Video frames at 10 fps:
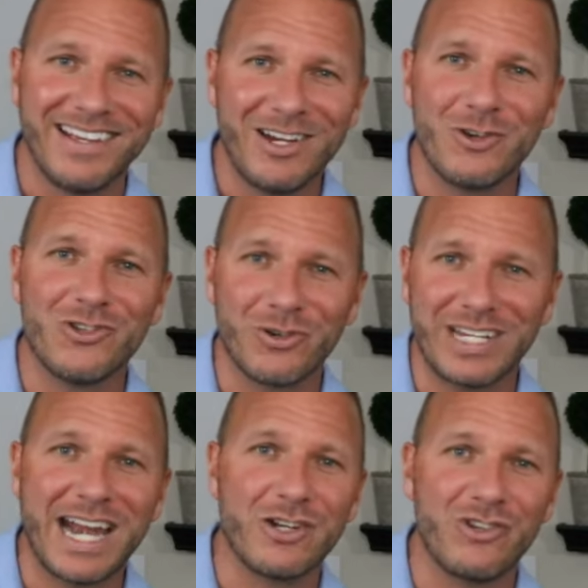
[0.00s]
here's your
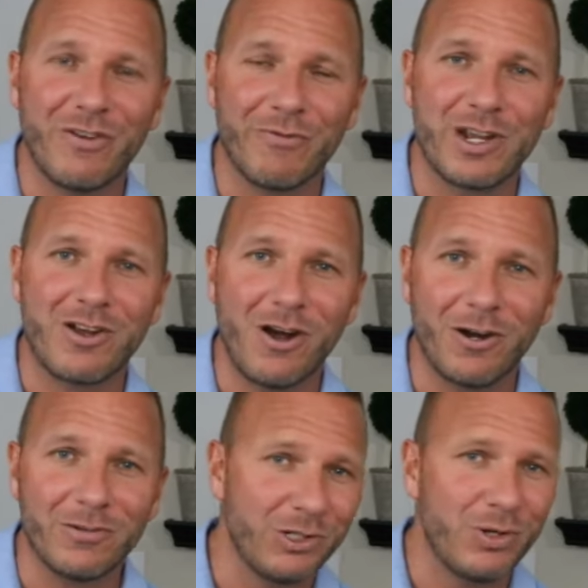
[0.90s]
get out of jail free
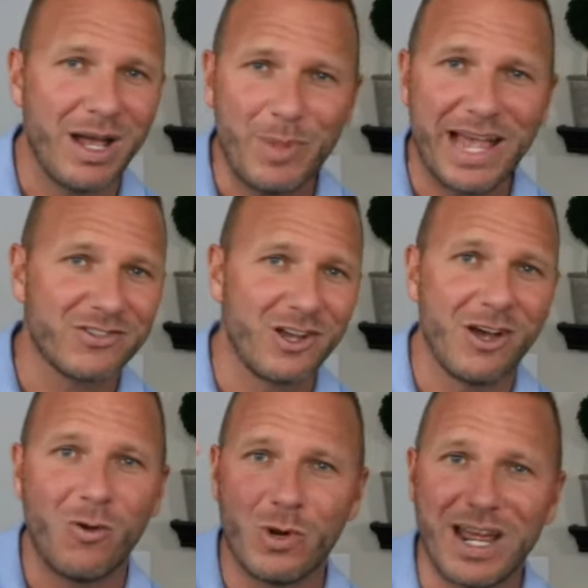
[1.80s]
card, do not pass
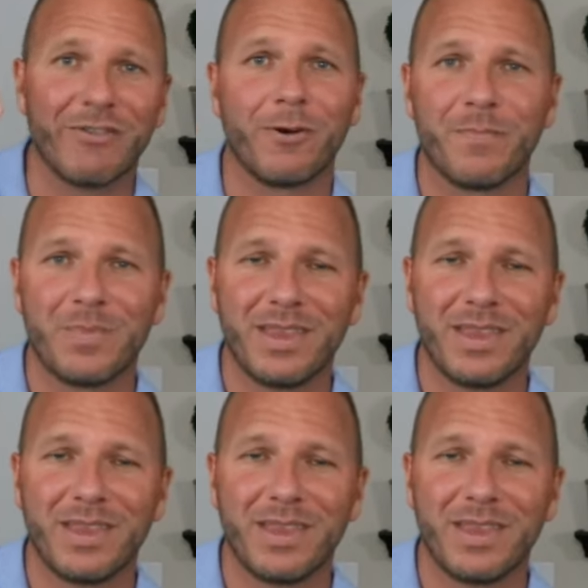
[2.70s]
go, whatever.